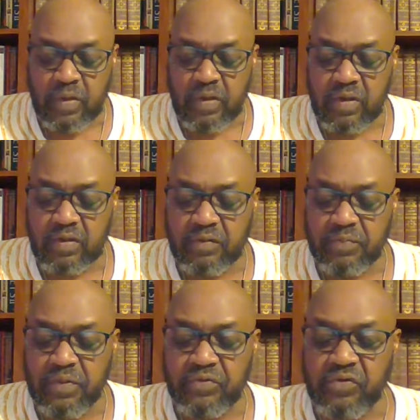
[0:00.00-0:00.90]
The
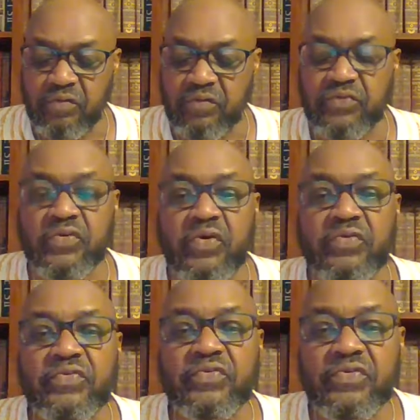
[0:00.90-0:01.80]
picture of the
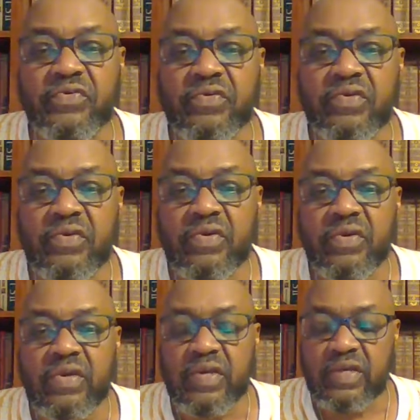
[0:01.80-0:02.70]
church
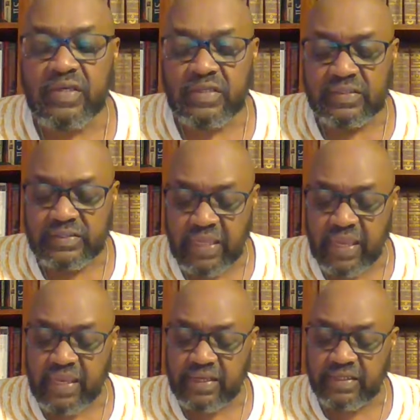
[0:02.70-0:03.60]

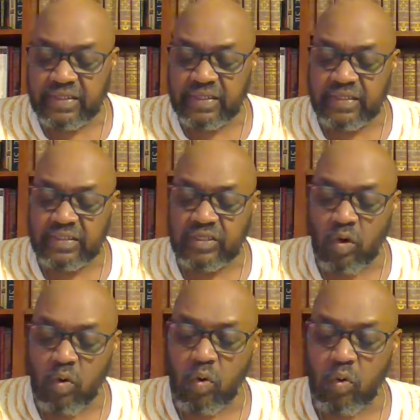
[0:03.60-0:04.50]
contained in the
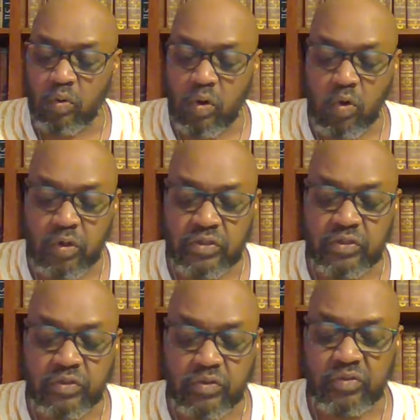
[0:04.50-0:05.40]
Old or in the
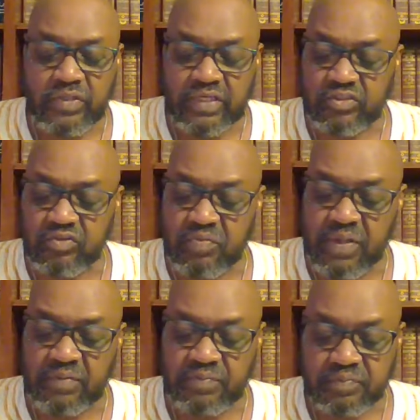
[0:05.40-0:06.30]
New Testament